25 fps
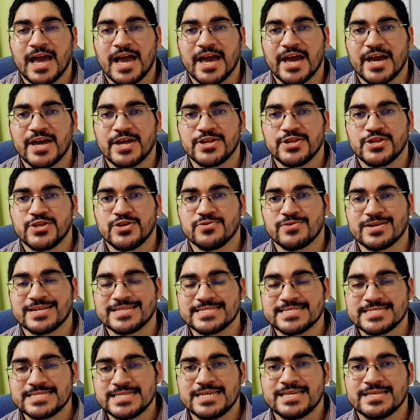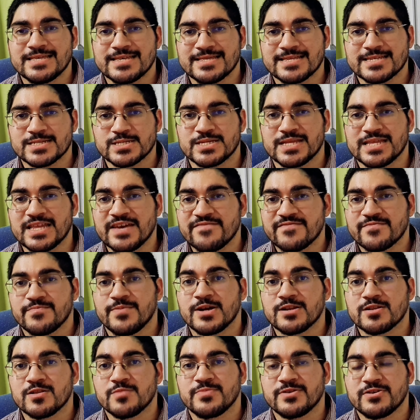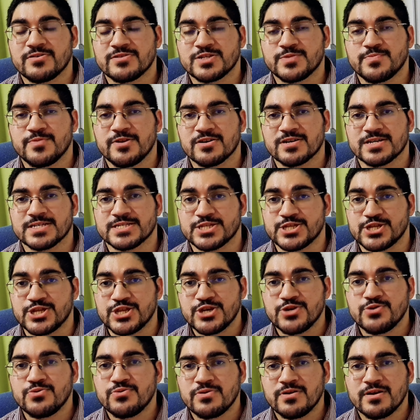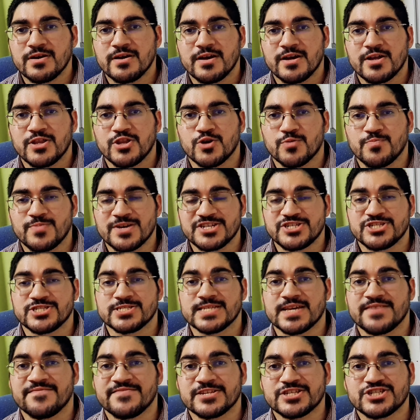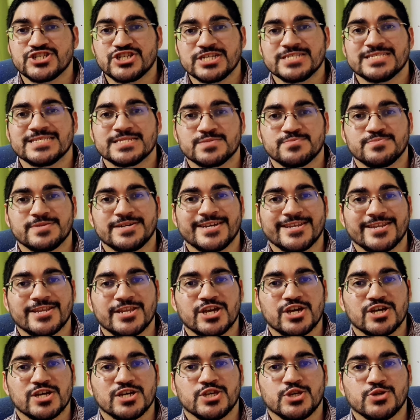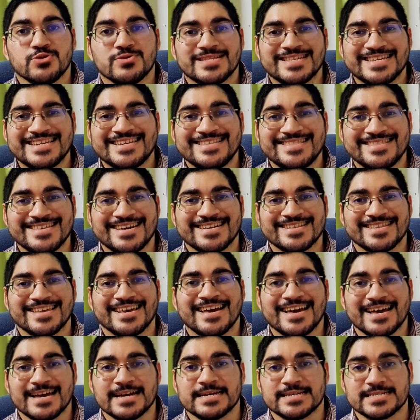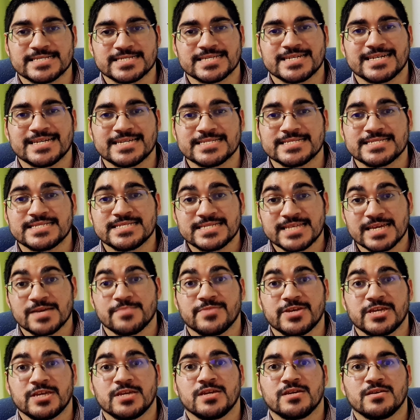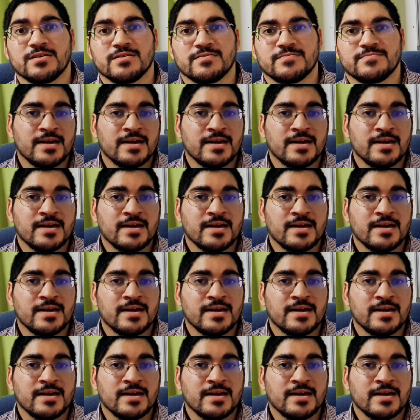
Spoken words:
and you can see that this left bundle branch block is new, your patient's having chest pain, you treat that as a STEMI.